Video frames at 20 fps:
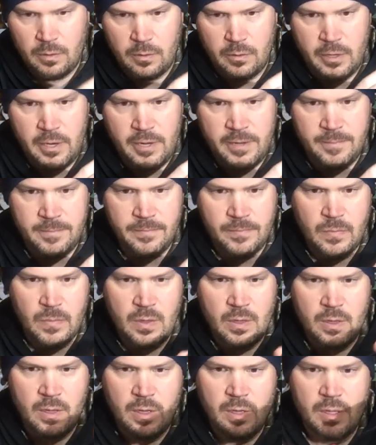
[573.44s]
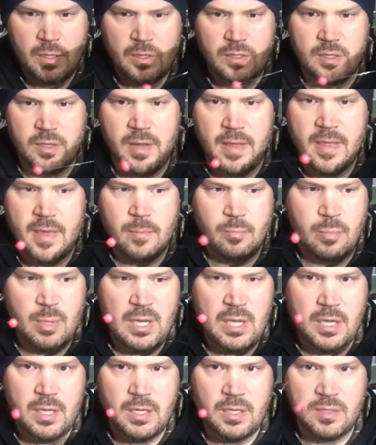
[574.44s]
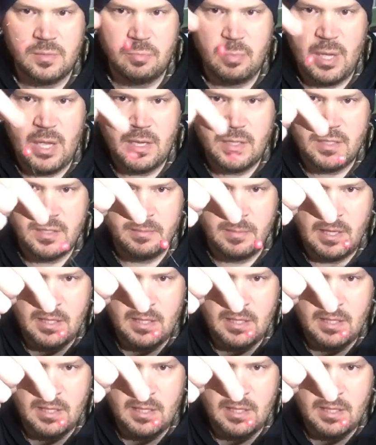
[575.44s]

Alright, so now that bead is pegged to